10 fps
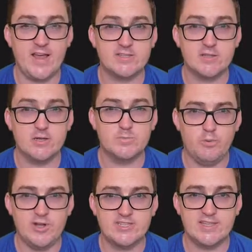thanks to those
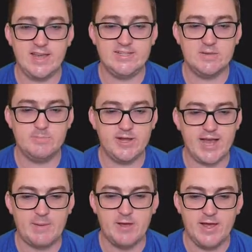points that they did pick
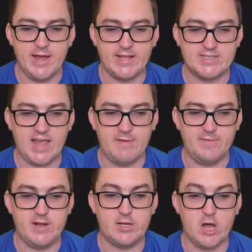up against
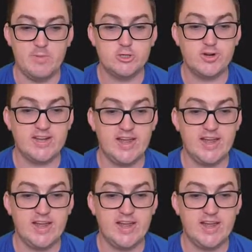Atletico Madrid.